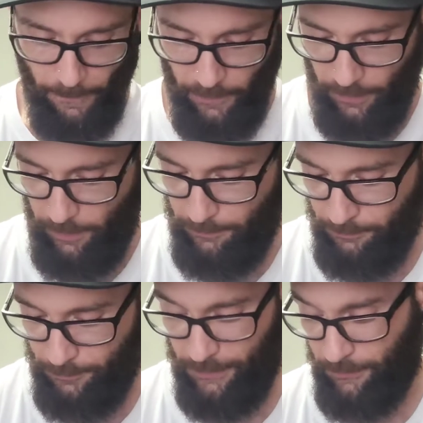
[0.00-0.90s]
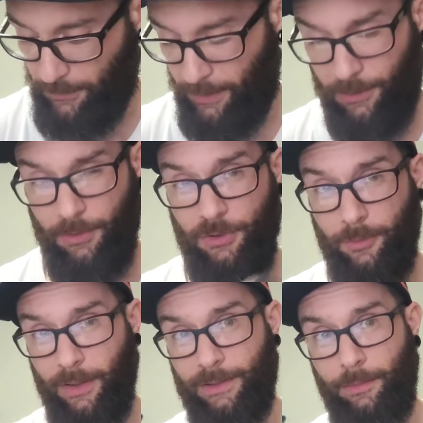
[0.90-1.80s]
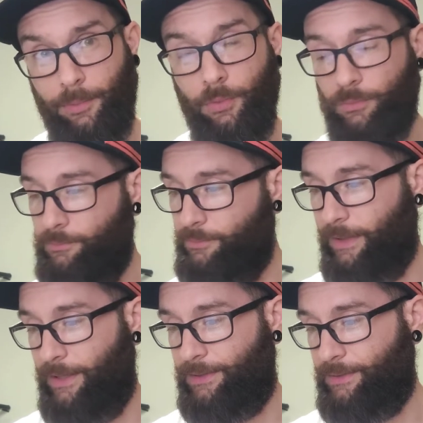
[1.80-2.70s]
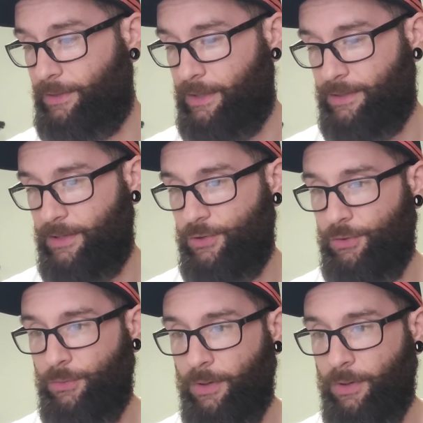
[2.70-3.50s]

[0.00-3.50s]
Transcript: But for under 200 bucks, whew, nice shoe.